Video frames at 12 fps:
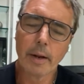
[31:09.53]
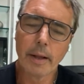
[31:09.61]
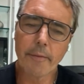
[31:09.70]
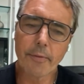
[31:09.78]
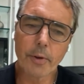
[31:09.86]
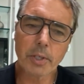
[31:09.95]

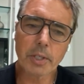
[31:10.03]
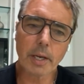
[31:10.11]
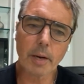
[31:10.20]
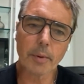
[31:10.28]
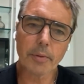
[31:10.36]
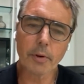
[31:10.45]
If you
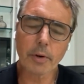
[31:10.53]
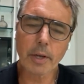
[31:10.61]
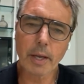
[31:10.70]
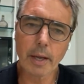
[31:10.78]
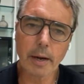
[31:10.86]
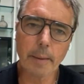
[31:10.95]
sit with your
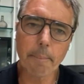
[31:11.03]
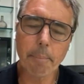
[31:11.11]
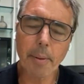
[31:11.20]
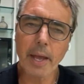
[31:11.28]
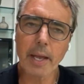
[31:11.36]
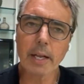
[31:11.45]
kid and
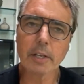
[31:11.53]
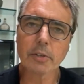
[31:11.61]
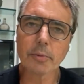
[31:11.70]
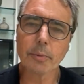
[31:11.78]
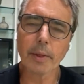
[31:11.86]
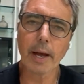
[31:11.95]

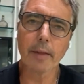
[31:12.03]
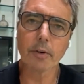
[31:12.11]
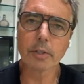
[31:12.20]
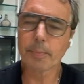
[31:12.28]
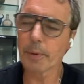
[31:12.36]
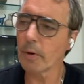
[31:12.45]
page through that, and
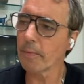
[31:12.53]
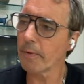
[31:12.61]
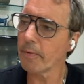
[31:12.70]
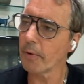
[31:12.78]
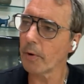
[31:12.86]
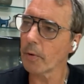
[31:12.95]
there's
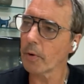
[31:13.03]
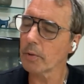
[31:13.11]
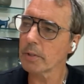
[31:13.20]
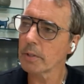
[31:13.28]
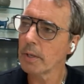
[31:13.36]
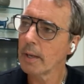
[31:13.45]
beautiful
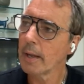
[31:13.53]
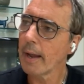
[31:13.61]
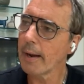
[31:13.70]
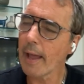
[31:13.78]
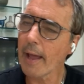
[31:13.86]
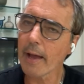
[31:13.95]
photos,
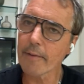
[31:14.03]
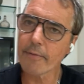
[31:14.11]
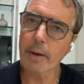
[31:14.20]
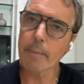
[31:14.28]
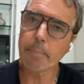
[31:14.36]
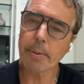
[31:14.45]
and have
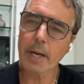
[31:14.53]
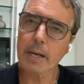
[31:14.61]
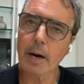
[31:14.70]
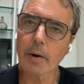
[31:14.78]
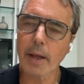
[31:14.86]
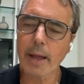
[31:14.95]
them pick
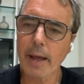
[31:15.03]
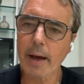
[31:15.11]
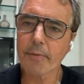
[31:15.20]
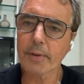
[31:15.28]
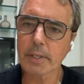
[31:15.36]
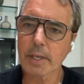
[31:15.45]
out a
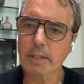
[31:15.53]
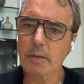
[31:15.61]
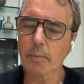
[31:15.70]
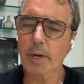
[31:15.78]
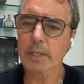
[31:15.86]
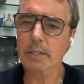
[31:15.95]
half a
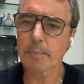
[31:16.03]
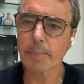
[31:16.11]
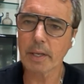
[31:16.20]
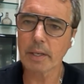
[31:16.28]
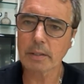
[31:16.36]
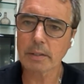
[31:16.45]
dozen
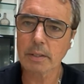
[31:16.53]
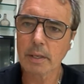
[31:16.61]
recipes